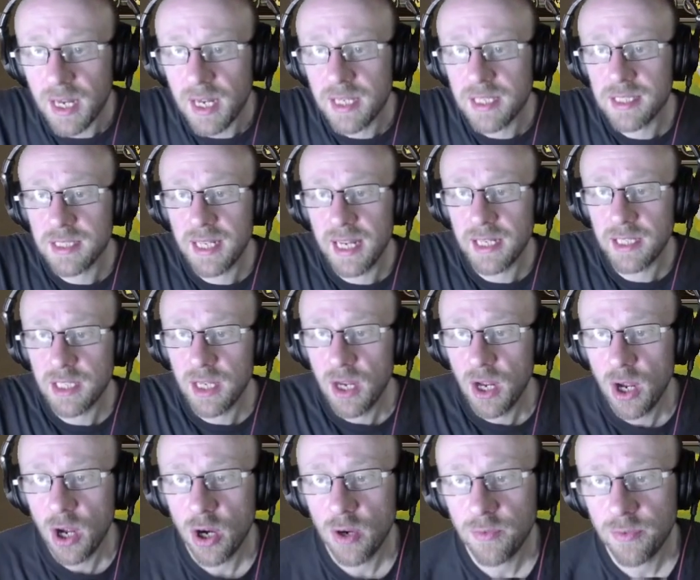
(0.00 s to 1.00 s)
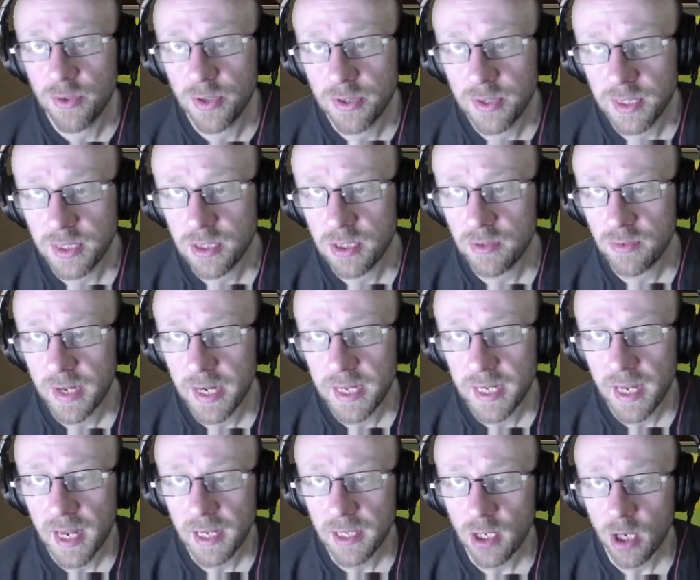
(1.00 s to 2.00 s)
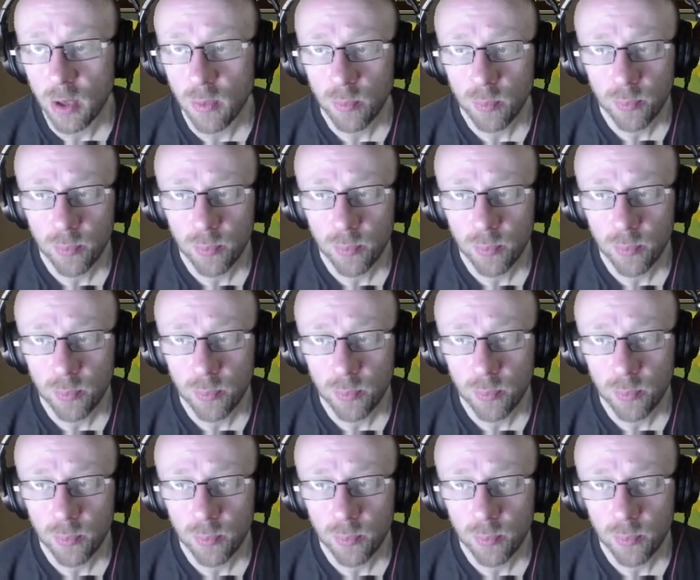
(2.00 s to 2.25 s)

select over the terrain icon,